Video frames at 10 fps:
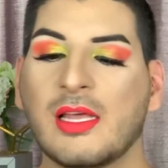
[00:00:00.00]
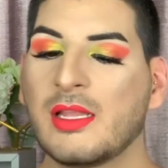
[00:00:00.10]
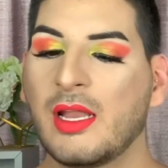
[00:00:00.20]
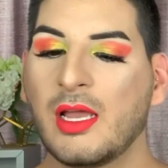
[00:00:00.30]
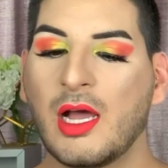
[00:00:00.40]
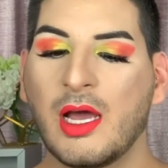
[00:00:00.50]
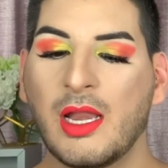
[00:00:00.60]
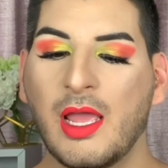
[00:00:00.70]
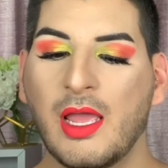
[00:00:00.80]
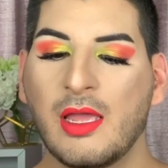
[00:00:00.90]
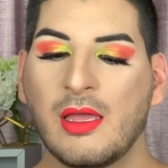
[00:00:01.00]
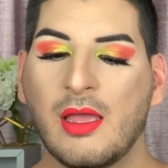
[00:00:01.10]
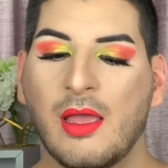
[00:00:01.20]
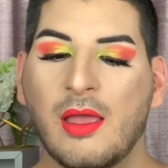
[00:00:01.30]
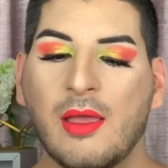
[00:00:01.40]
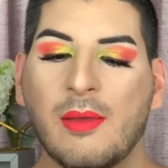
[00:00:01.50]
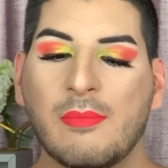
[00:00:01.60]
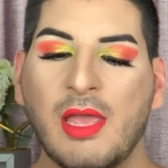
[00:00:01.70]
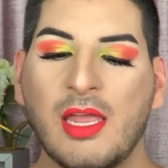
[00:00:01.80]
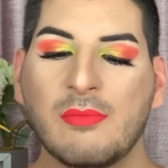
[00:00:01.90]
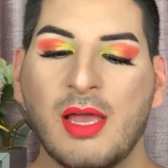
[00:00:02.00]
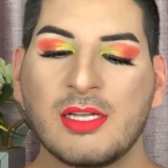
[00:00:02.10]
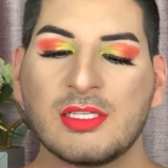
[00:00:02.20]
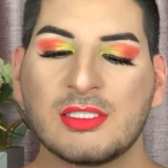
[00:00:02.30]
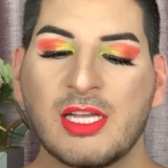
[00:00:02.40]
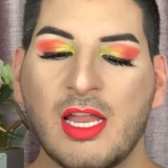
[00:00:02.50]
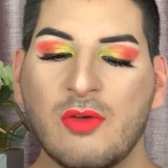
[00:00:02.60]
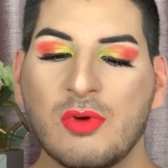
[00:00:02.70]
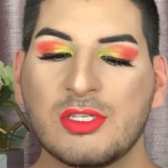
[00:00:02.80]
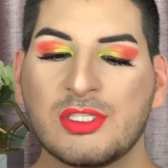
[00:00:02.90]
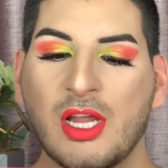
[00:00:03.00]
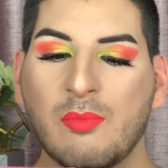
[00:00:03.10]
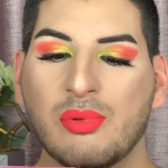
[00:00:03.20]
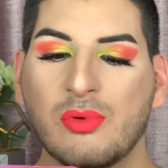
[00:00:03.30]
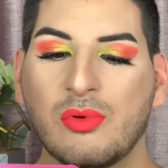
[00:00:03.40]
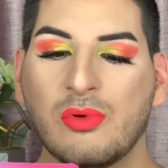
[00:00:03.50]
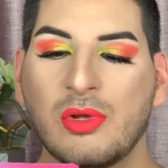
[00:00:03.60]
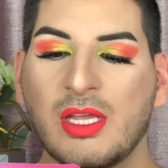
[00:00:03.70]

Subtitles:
And then I got a Main Magic 10-in-1 Shampoo